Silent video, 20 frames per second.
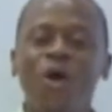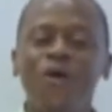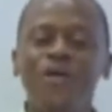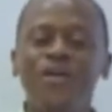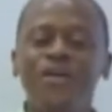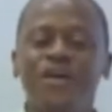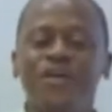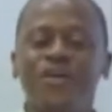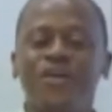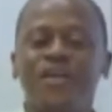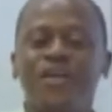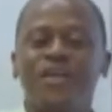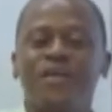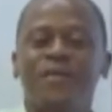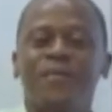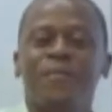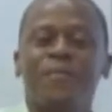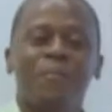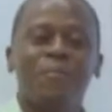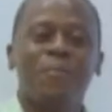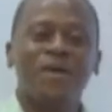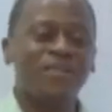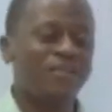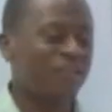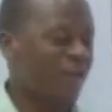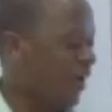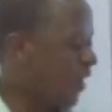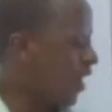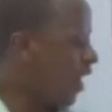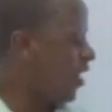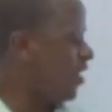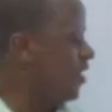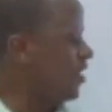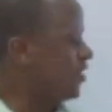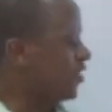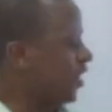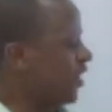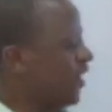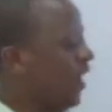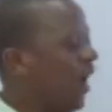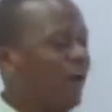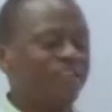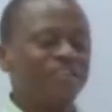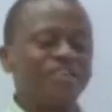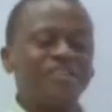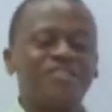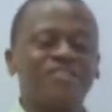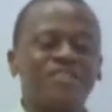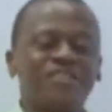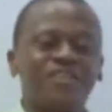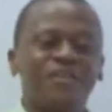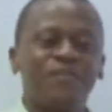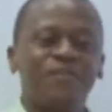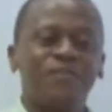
ordinary, but the literary artist,